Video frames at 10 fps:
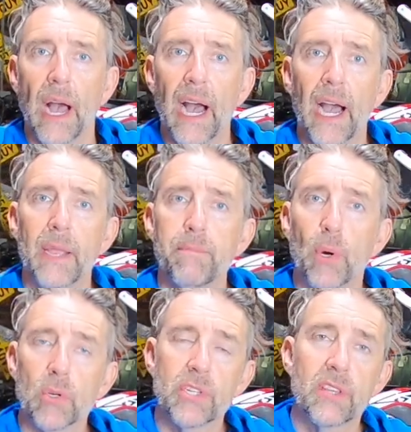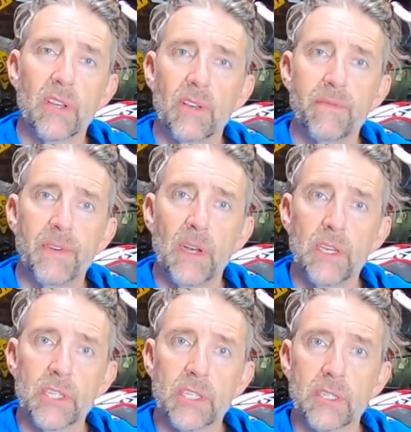I booked the
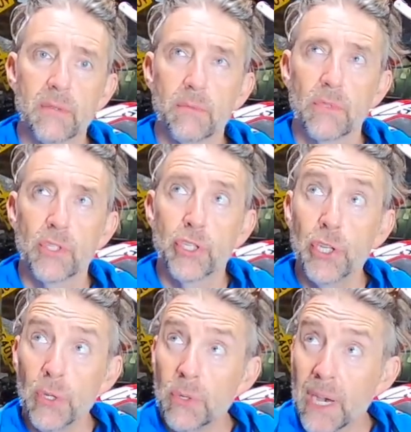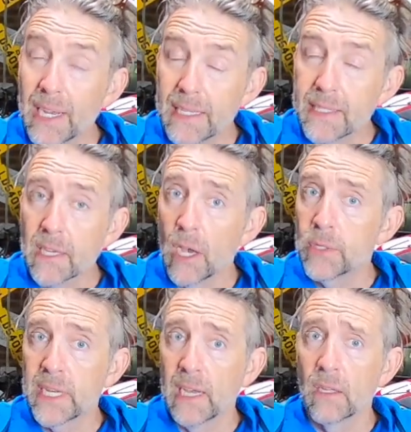first 2 nights
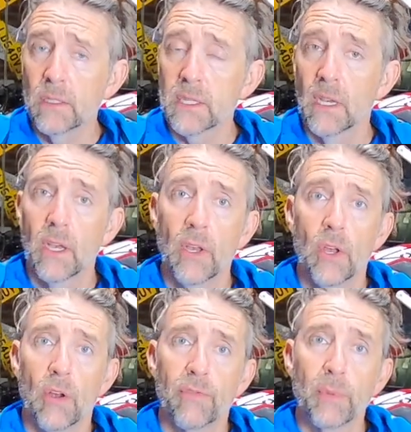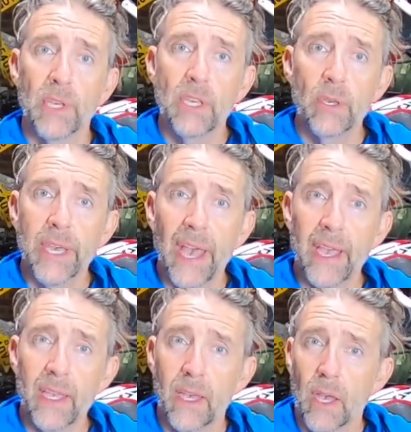hotels from the
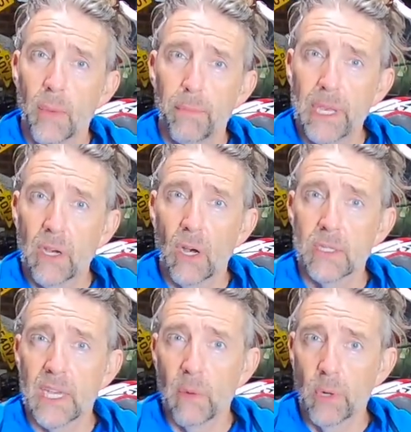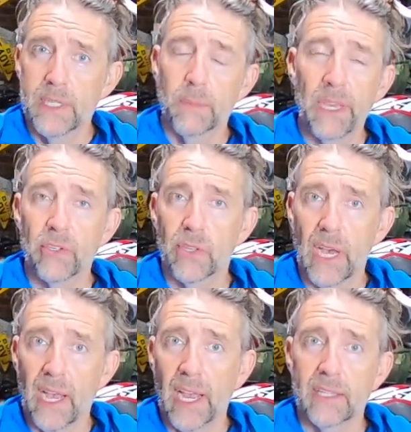UK because I wanted to make sure
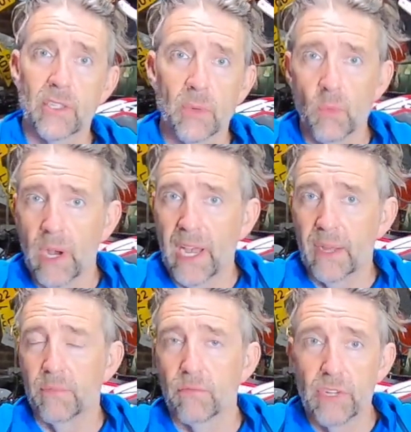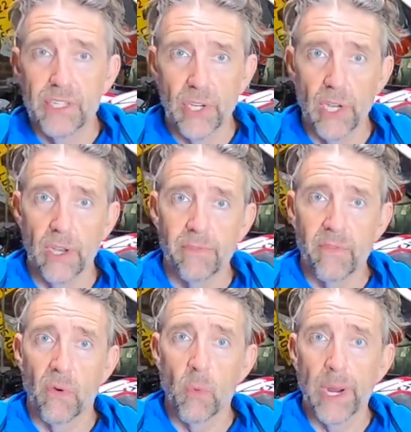that I had somewhere reserved
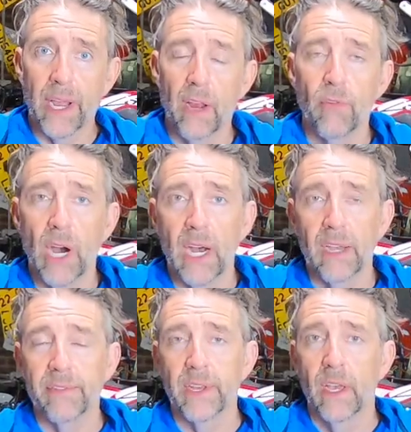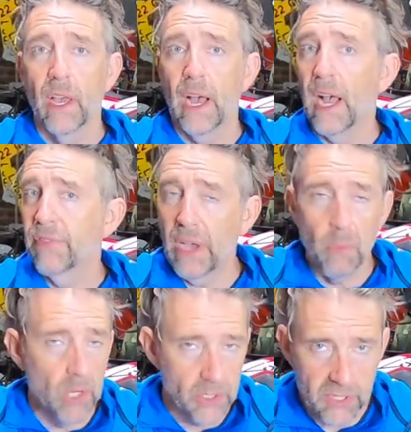for when I arrived, and
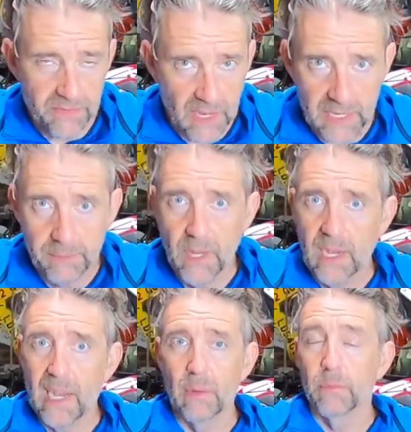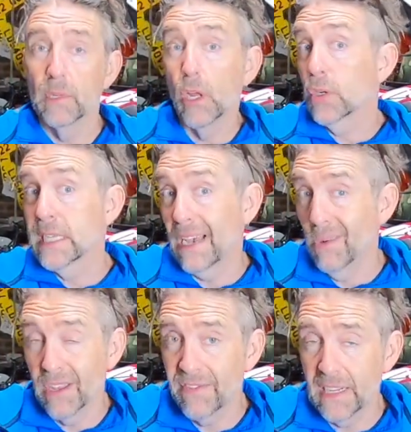that worked just fine. I looked
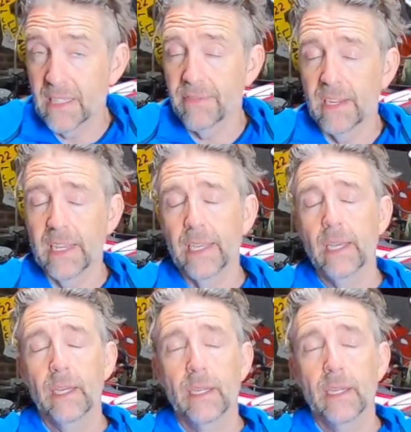out effectively.